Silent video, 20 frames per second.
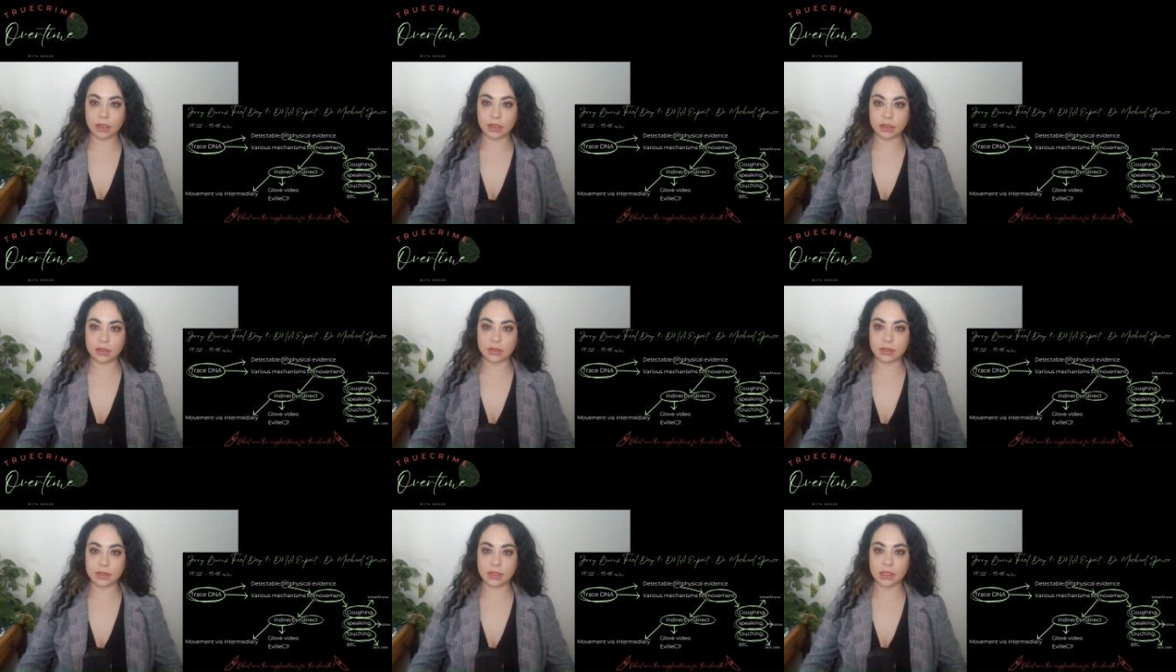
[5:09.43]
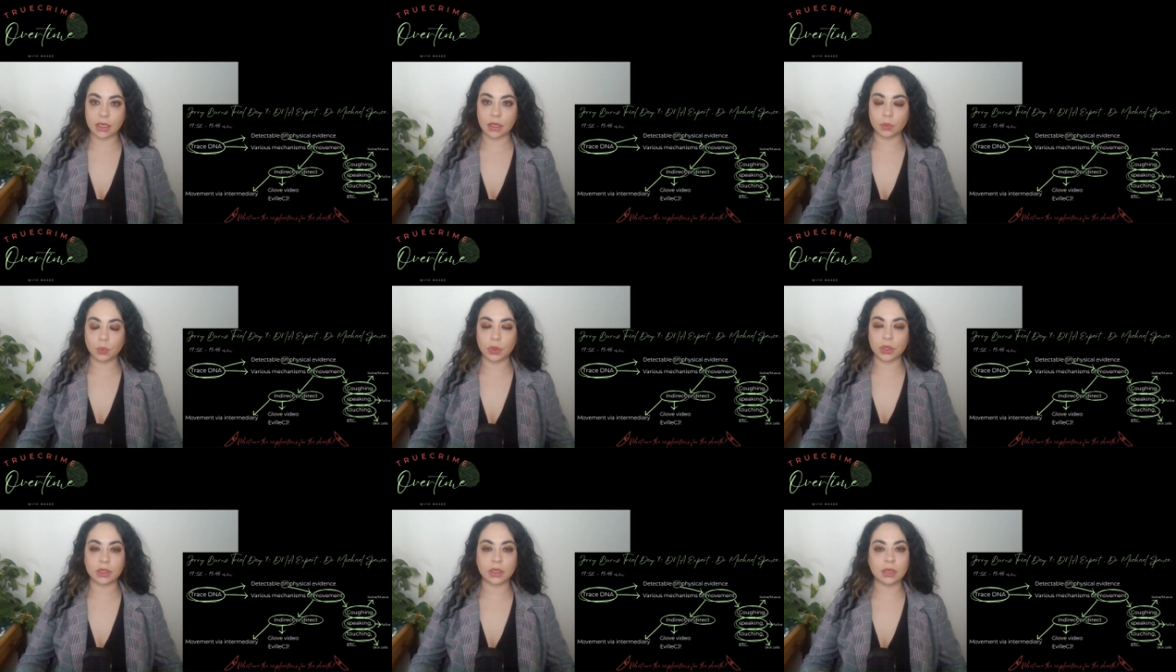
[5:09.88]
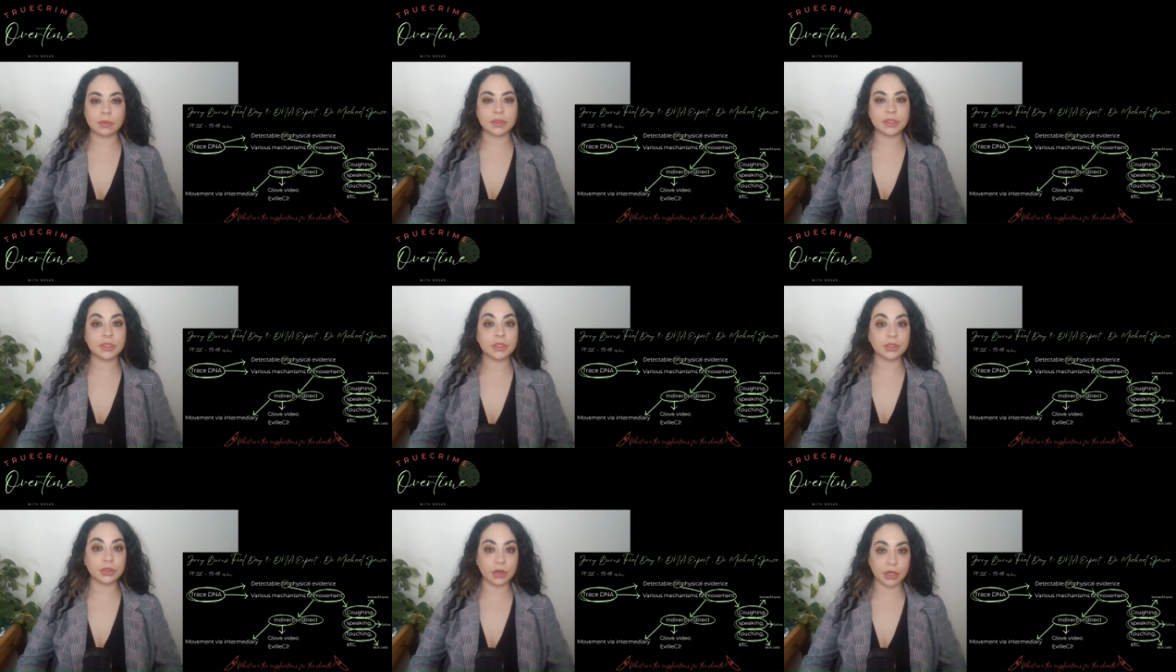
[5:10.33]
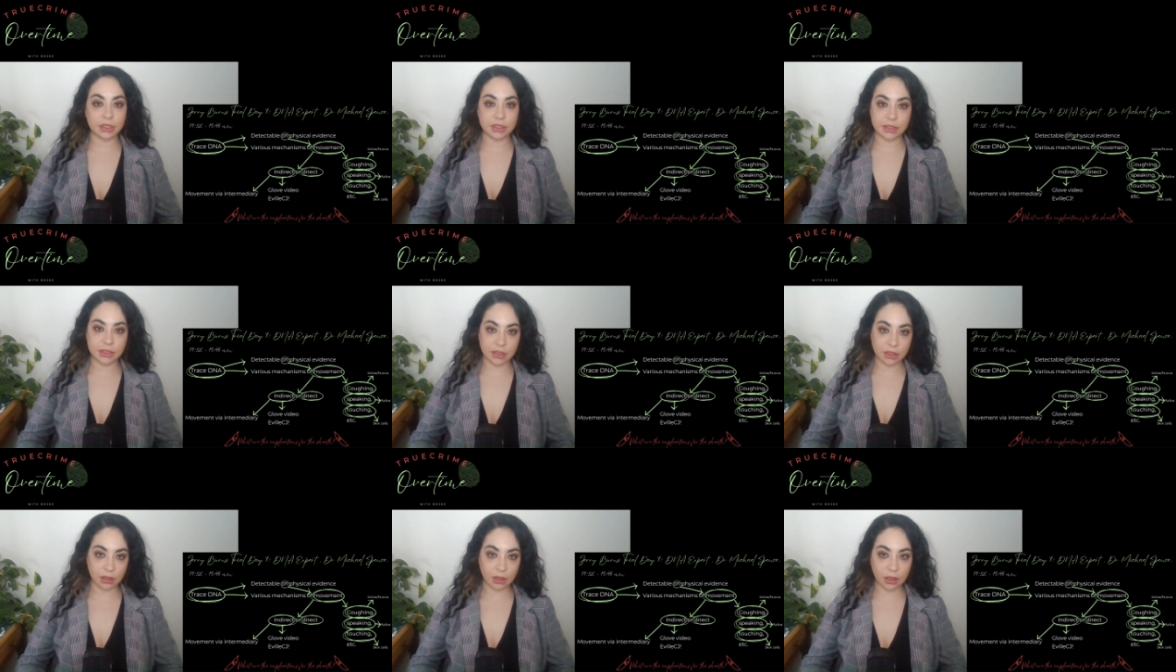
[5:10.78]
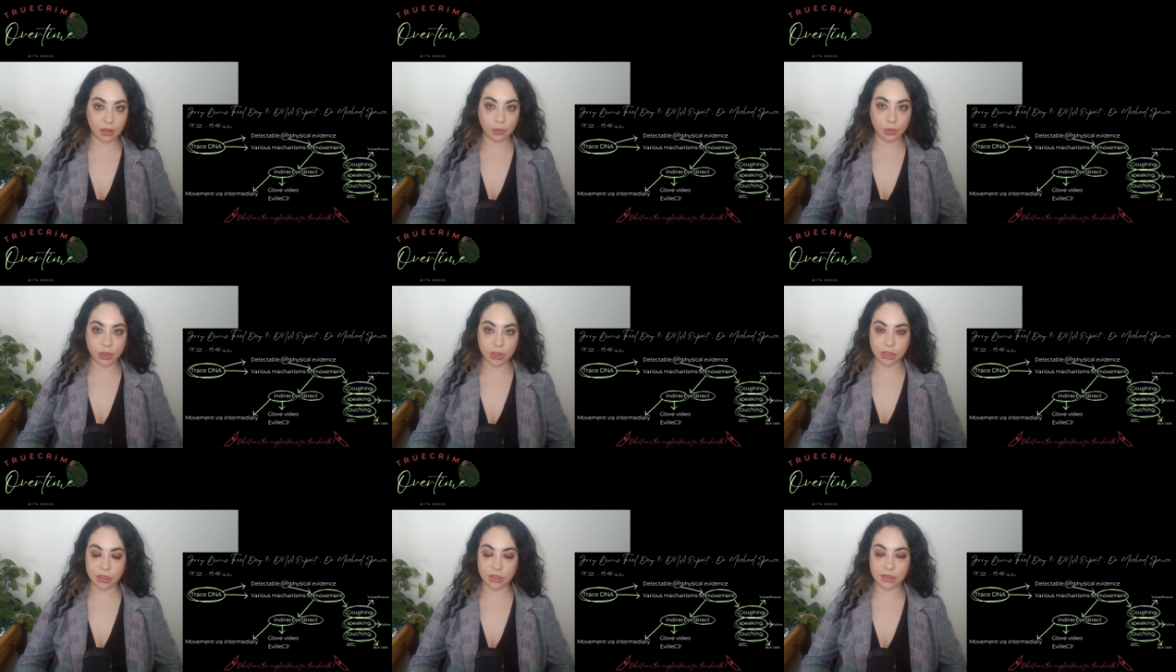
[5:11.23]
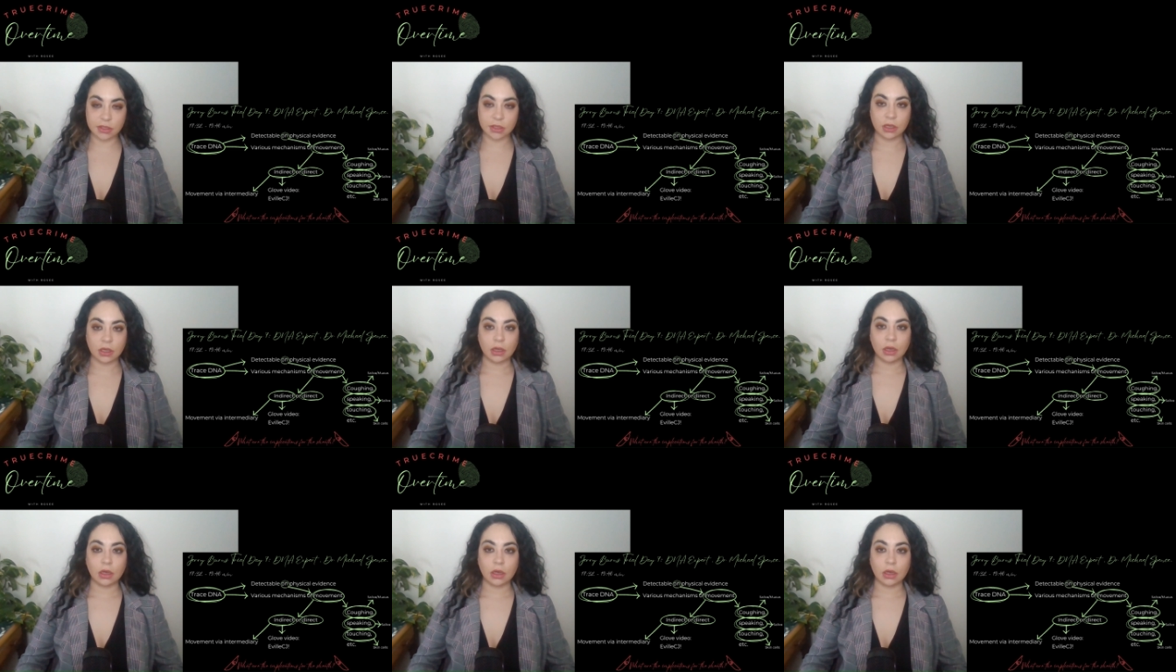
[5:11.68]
is that when it comes to trace DNA, which is